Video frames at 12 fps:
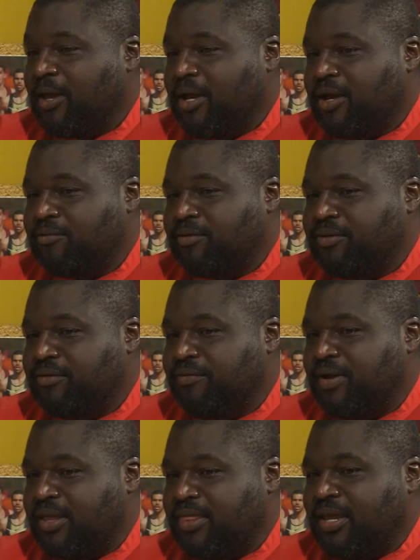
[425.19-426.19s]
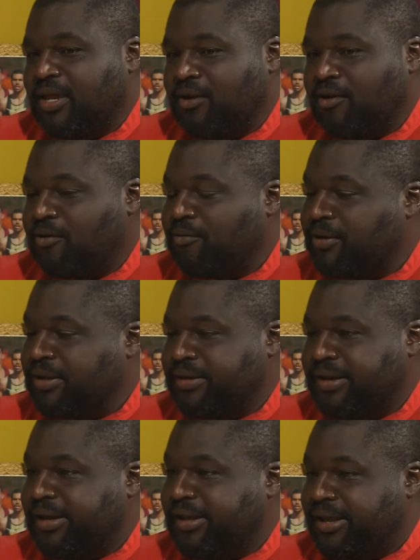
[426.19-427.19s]
When you've got that hard work and
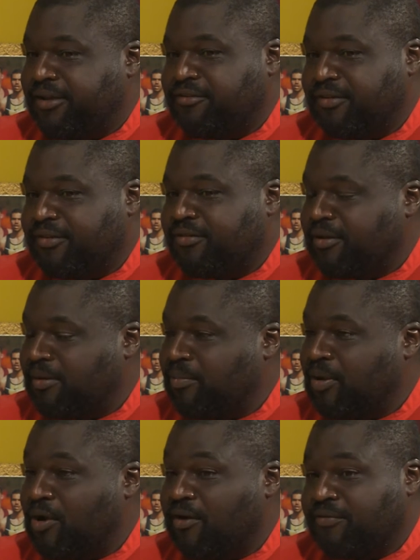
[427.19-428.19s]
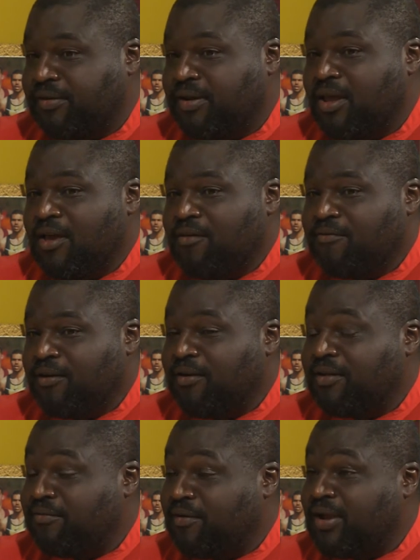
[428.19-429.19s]
dedication, it's going to pay off. And
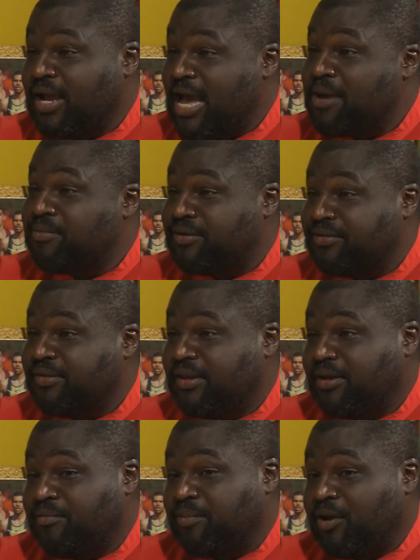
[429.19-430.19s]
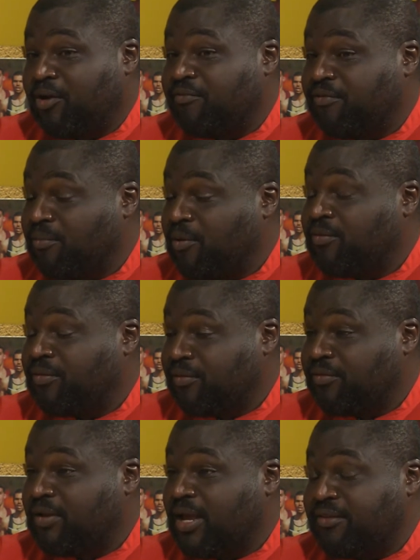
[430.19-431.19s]
very, very happy to see it has paid off for both of
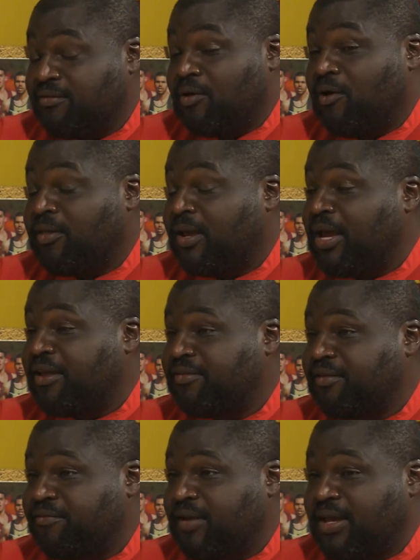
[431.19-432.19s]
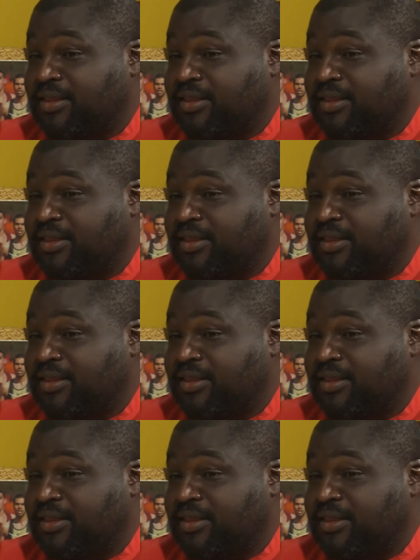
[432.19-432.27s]
those guys, and all the guys, in fact,